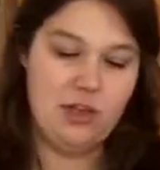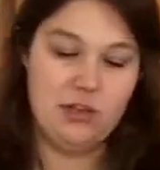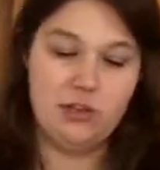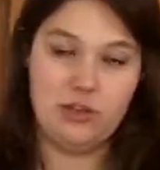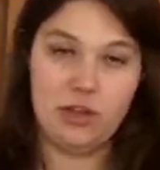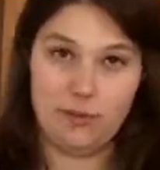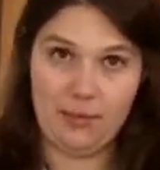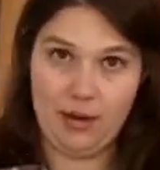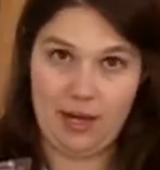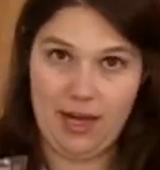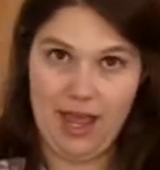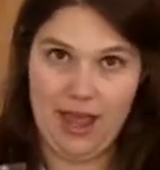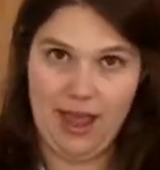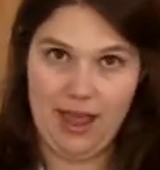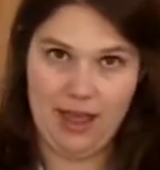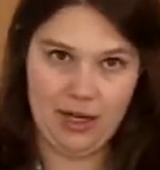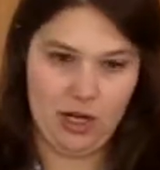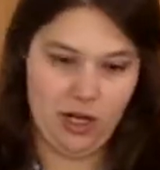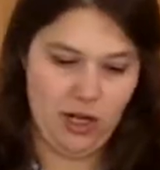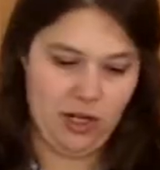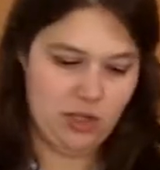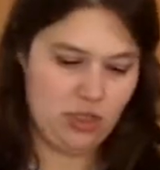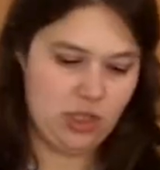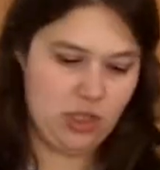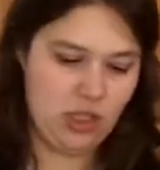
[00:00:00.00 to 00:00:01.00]
So I'm going to
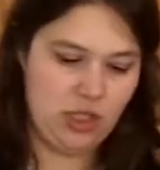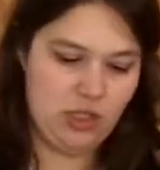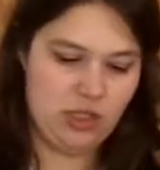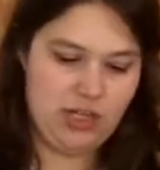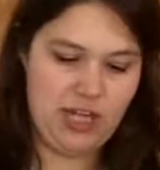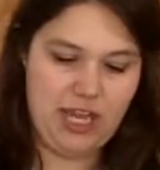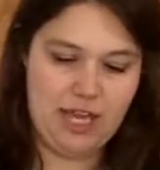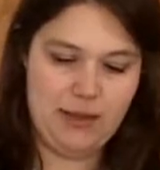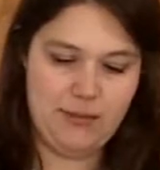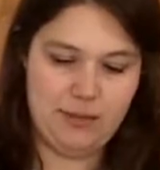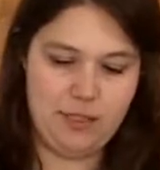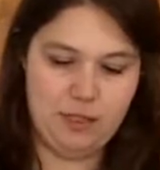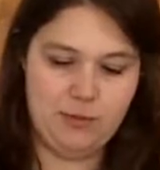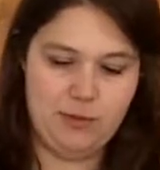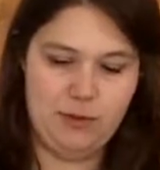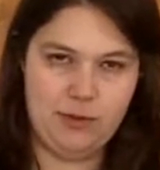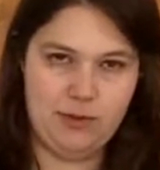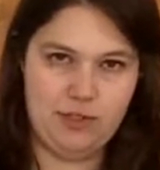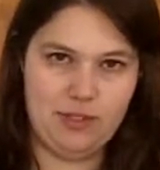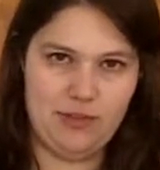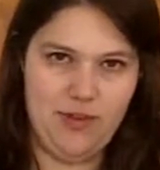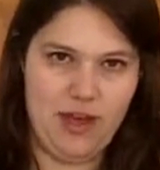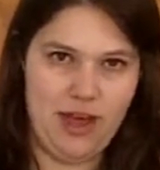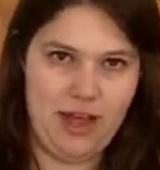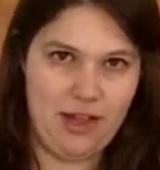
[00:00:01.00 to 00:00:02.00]
add 2
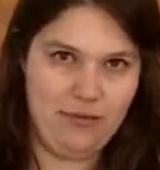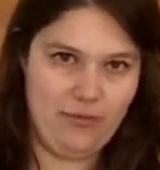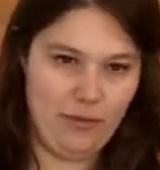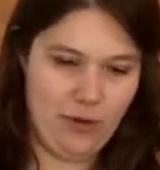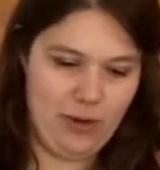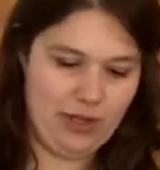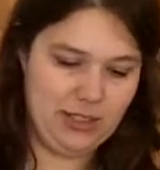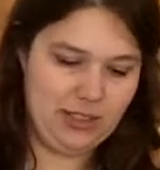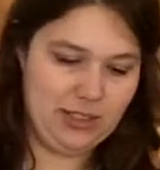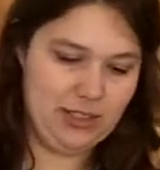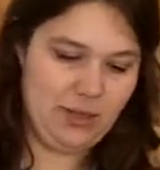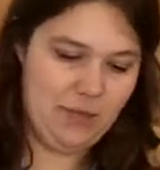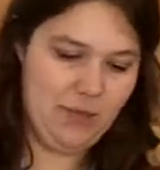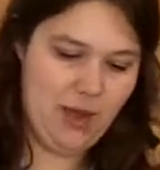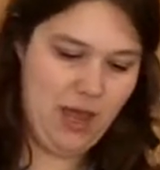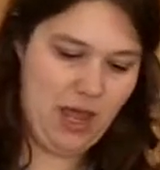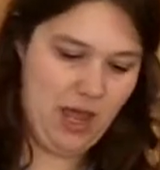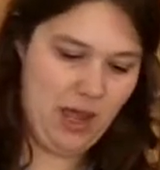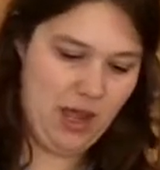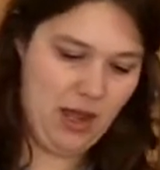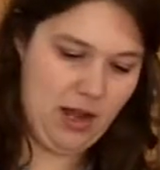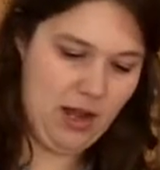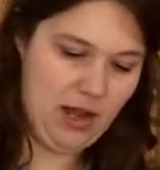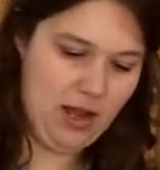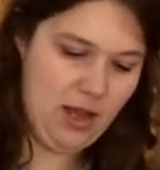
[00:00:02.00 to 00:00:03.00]
tablespoons of olive oil to the
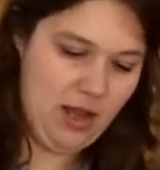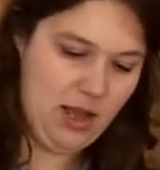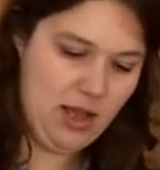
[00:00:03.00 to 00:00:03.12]
pan.